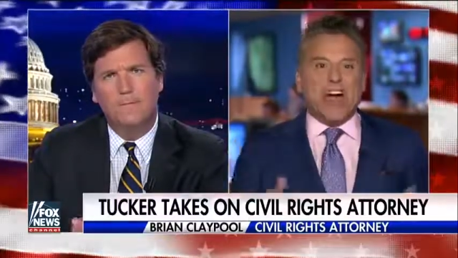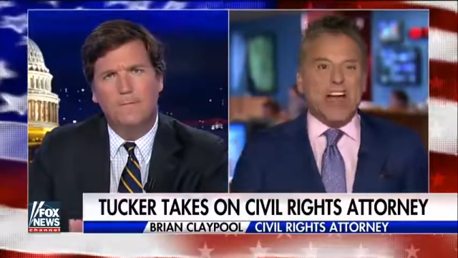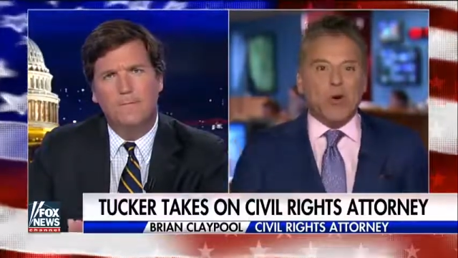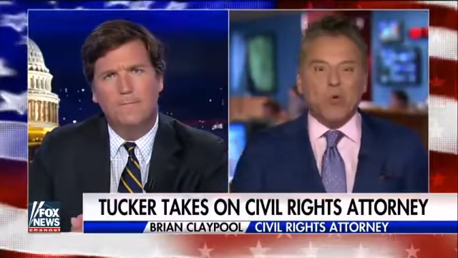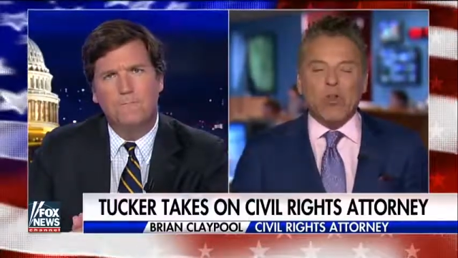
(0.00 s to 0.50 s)
Speaker 1: I
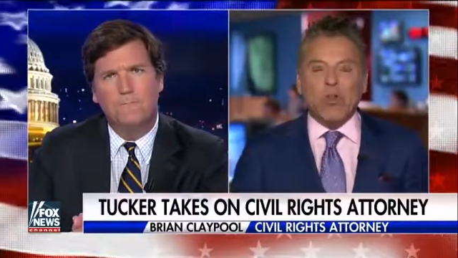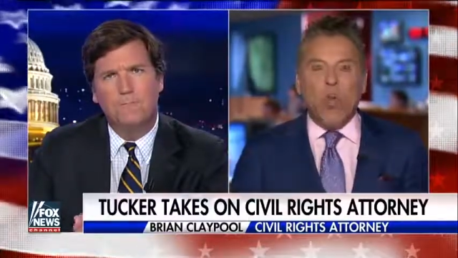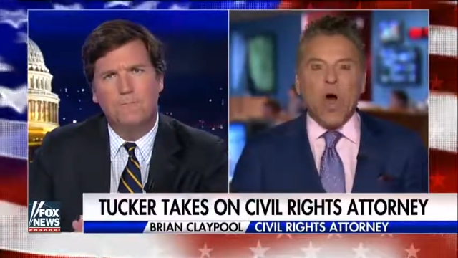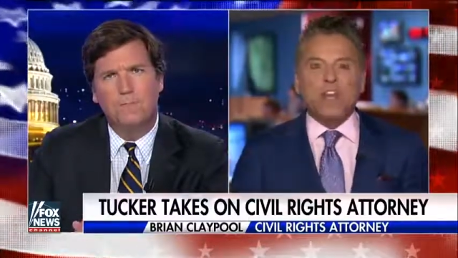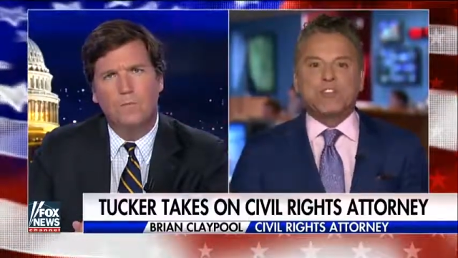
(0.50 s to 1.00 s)
don't really
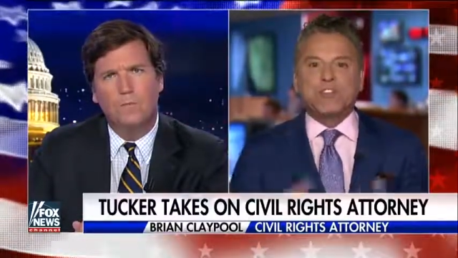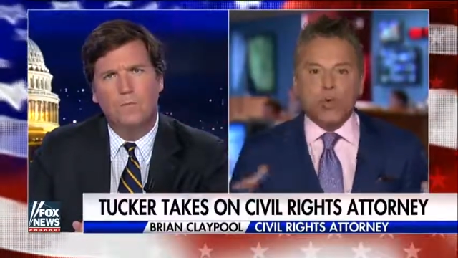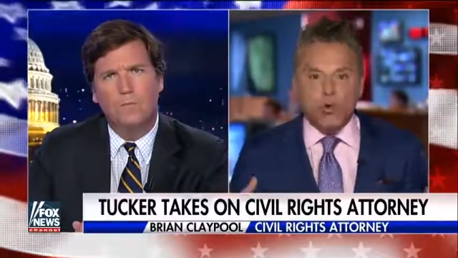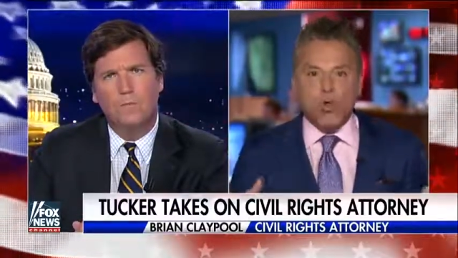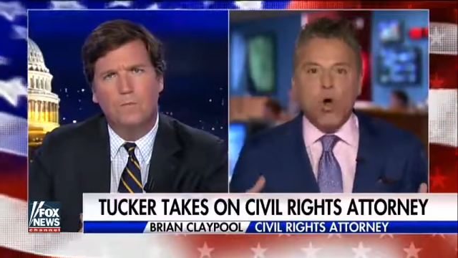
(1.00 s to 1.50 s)
want to
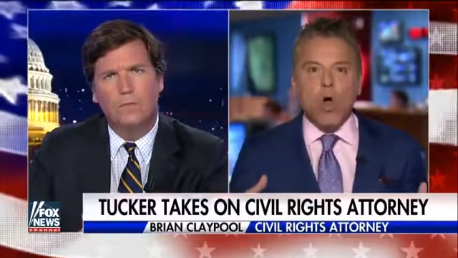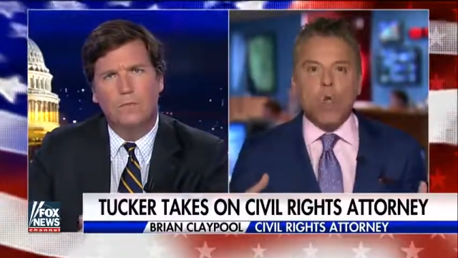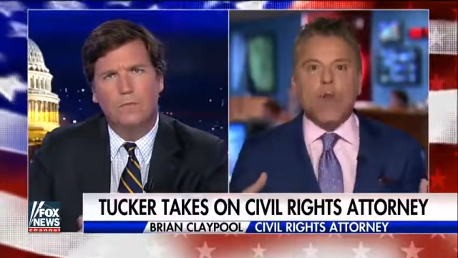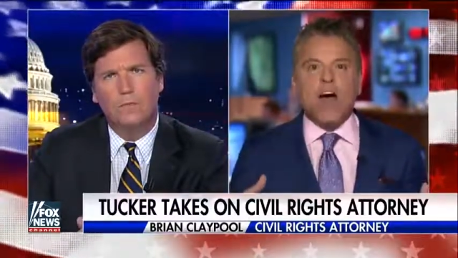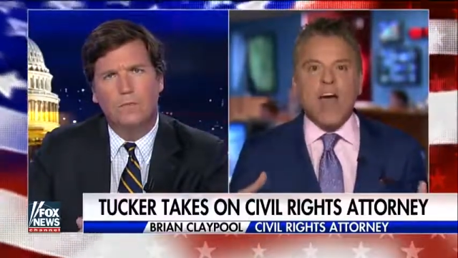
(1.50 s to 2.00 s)
do
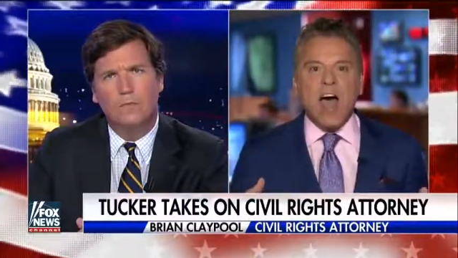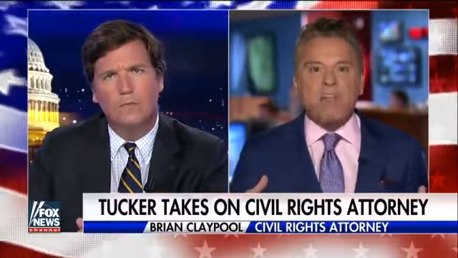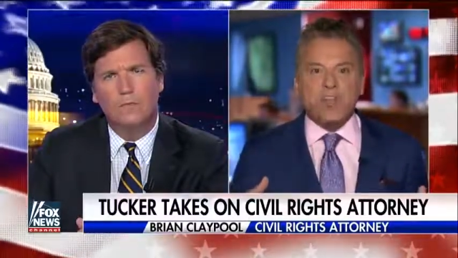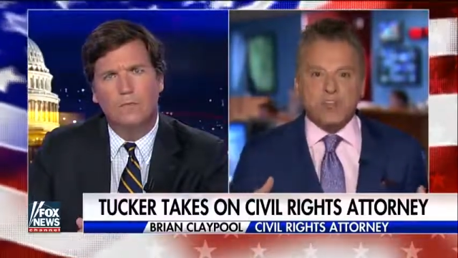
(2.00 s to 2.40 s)
what I have to